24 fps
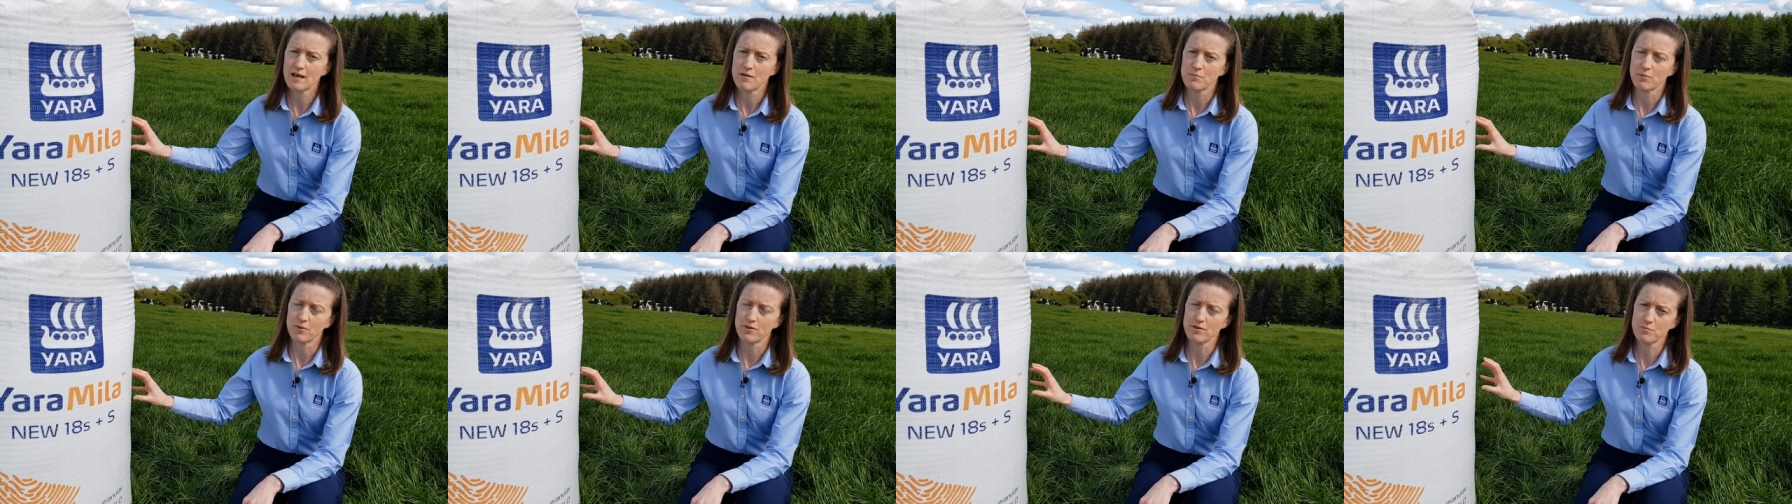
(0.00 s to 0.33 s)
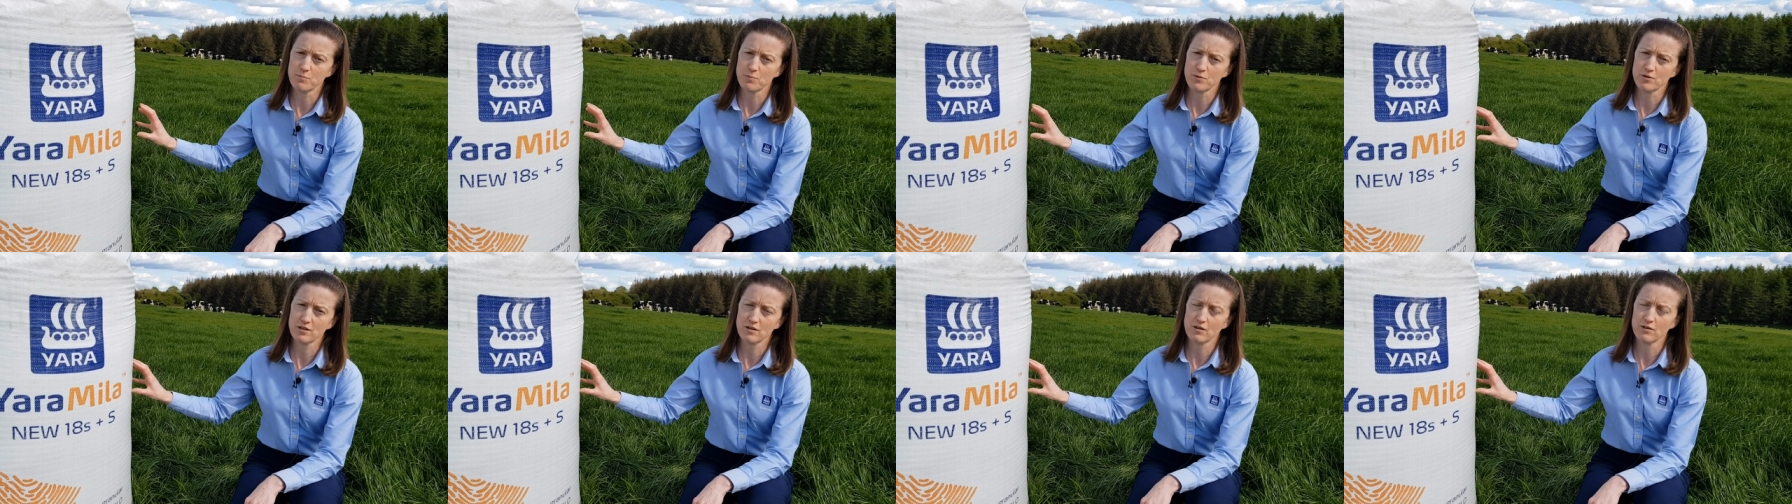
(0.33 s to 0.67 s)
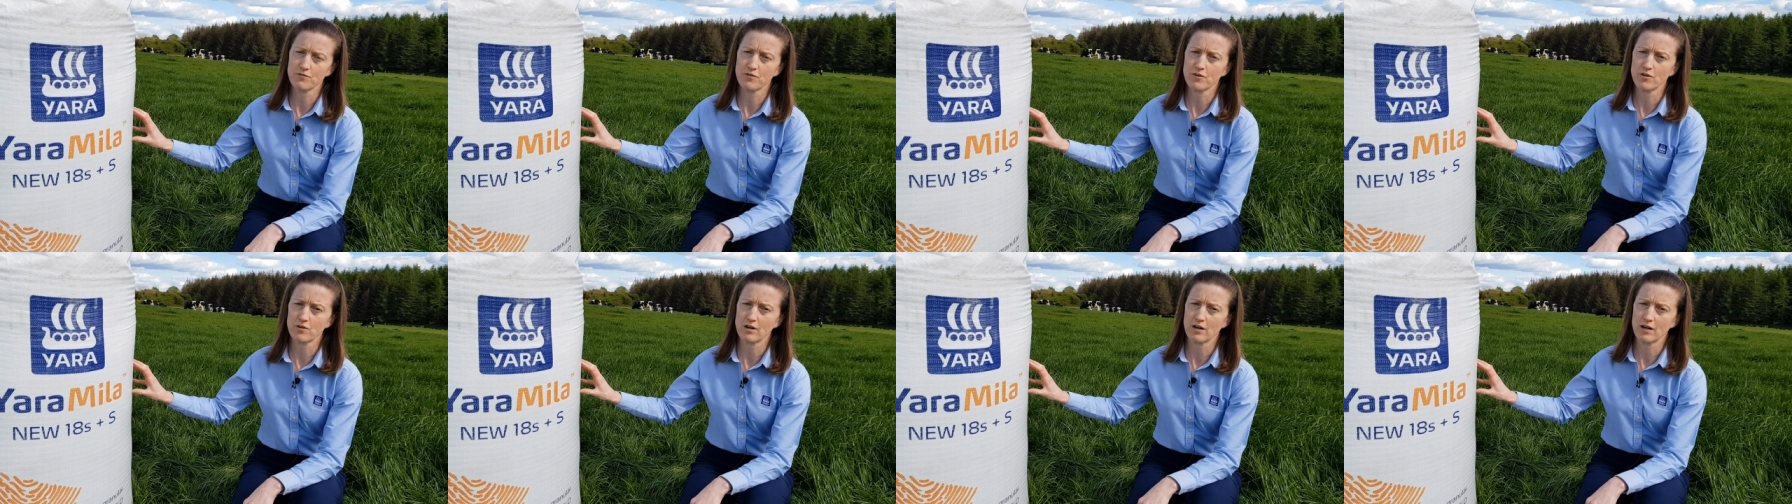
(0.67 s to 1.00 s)
but this
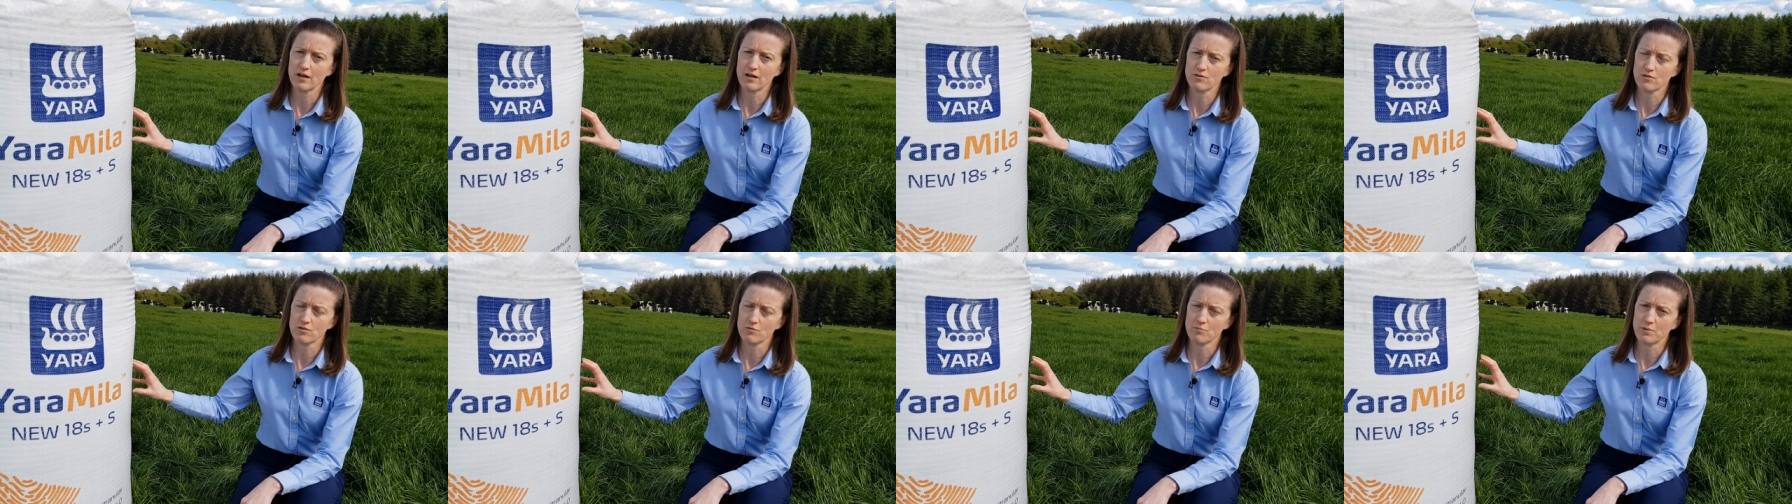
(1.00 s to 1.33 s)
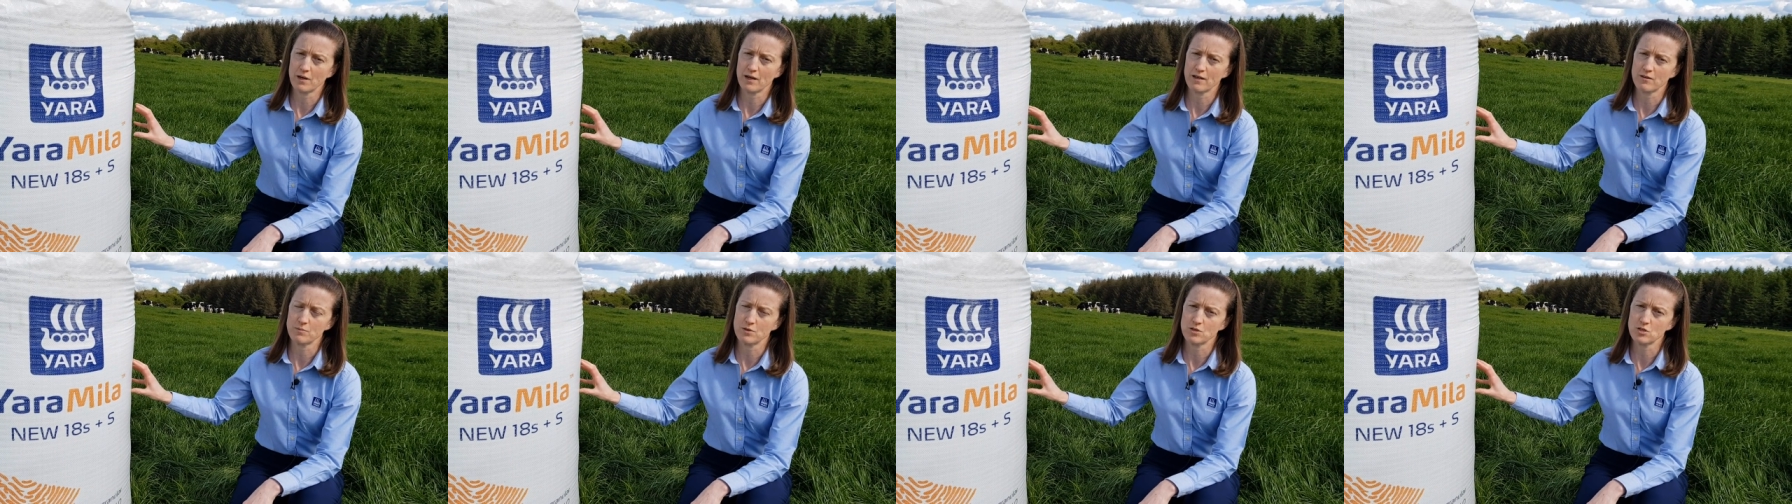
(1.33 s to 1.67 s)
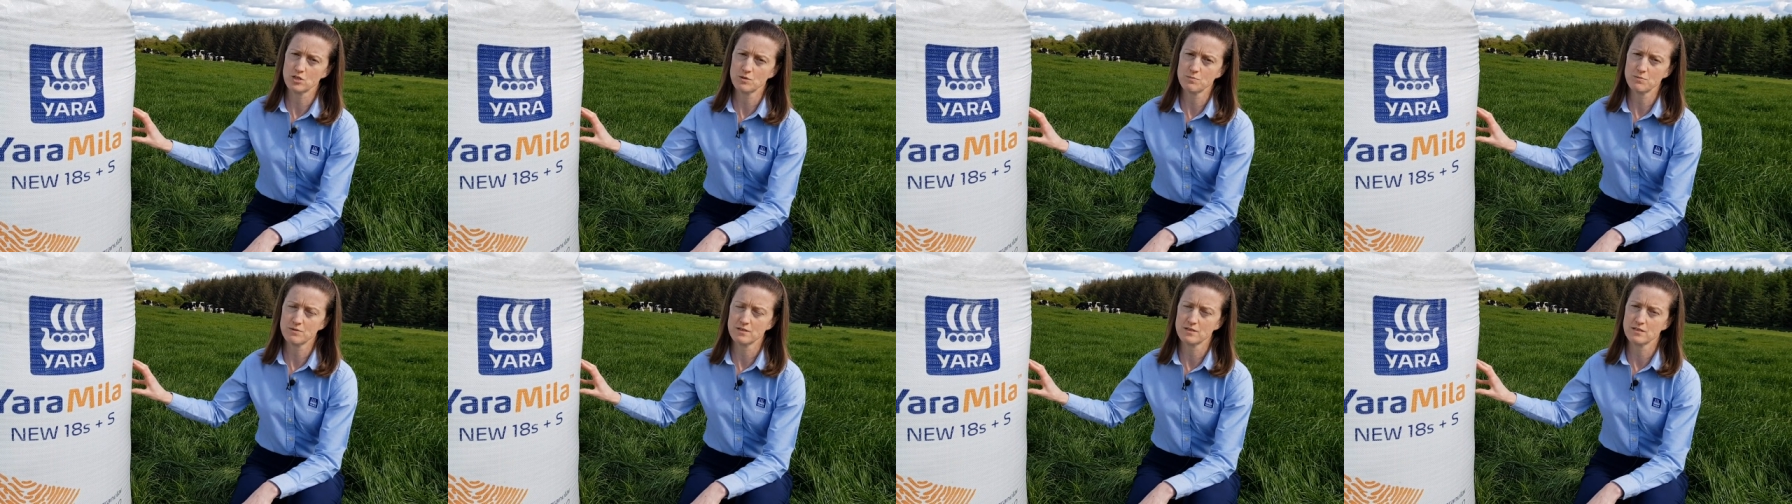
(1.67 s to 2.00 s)
particular fertilizer has been
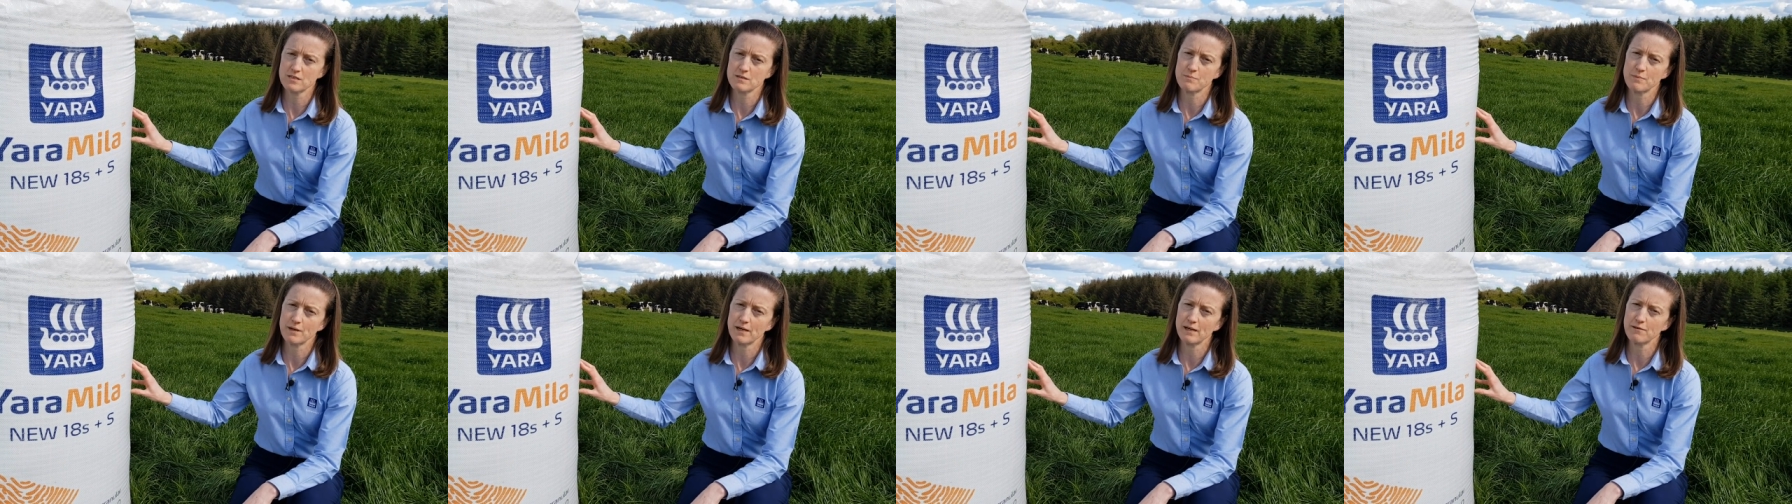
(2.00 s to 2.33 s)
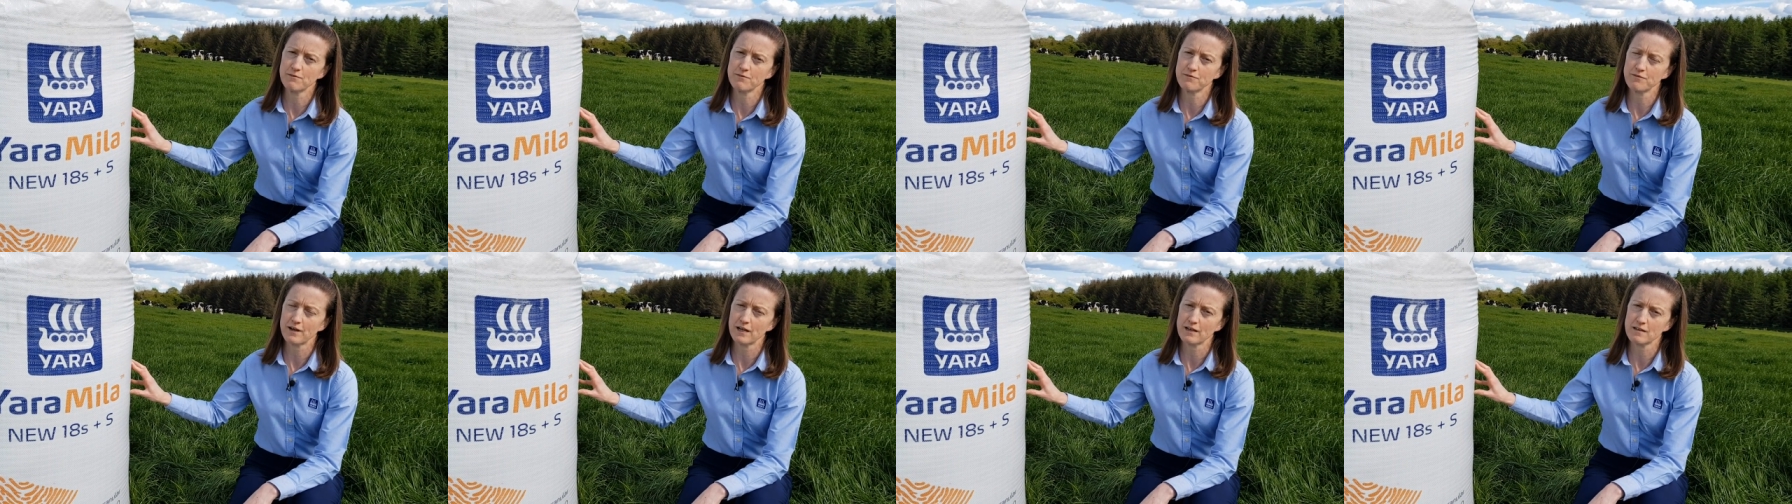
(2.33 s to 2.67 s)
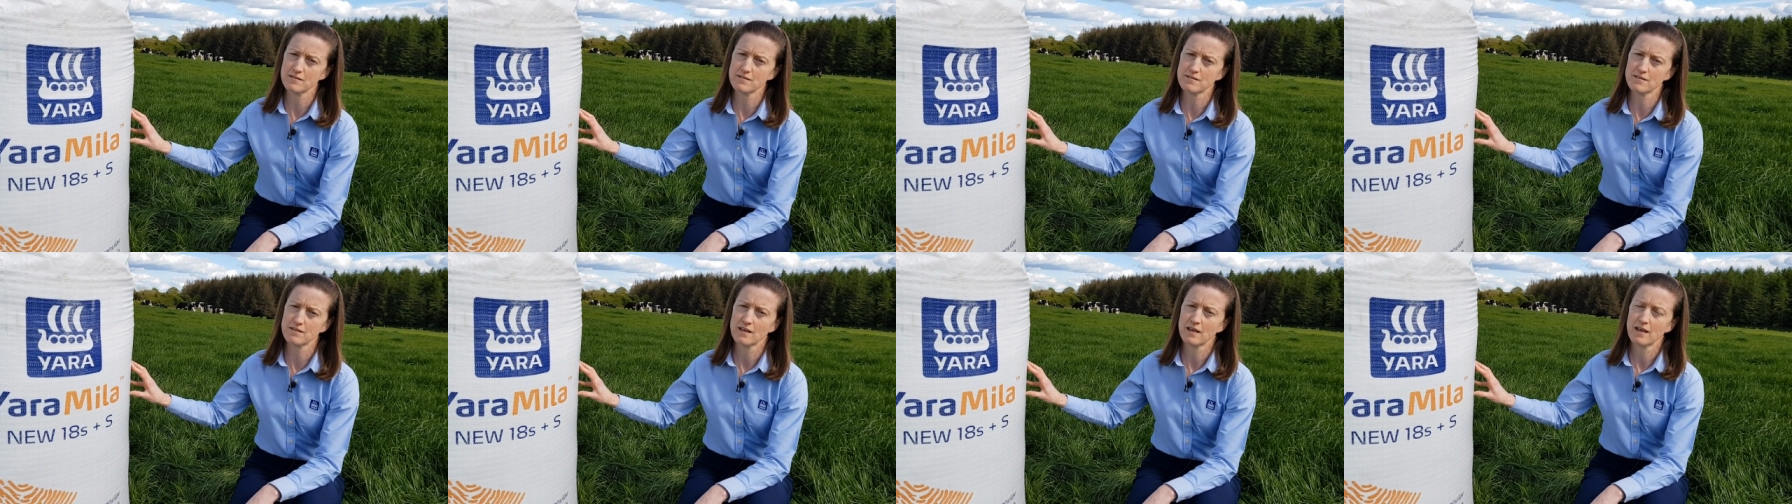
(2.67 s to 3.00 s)
shipped into
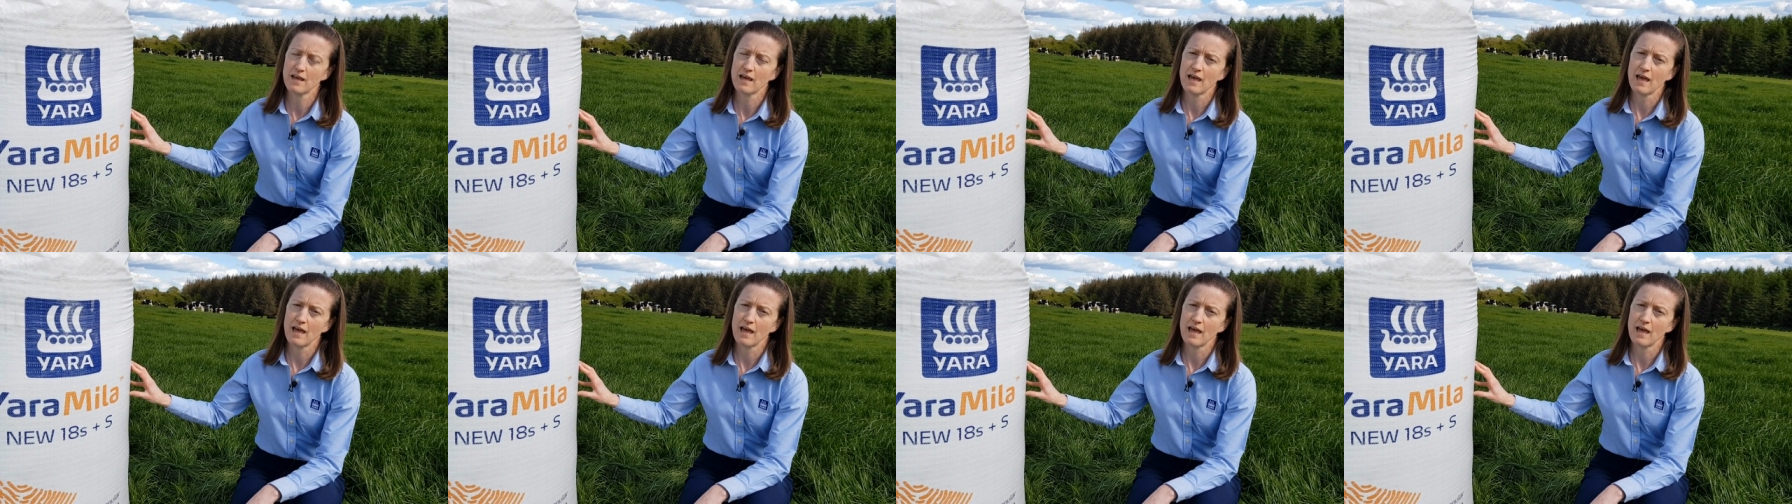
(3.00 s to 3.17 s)
Belfast